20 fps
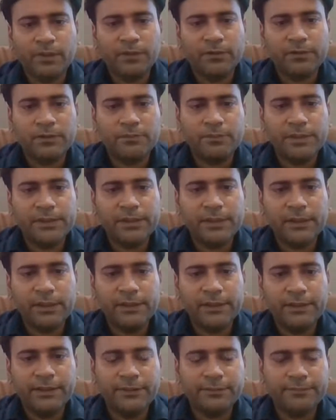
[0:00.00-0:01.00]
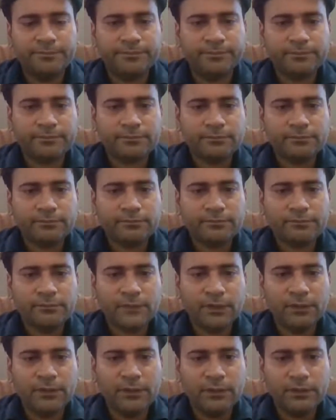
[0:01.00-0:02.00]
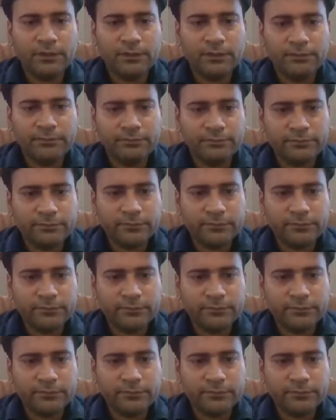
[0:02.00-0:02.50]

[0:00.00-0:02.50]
So basically, uh,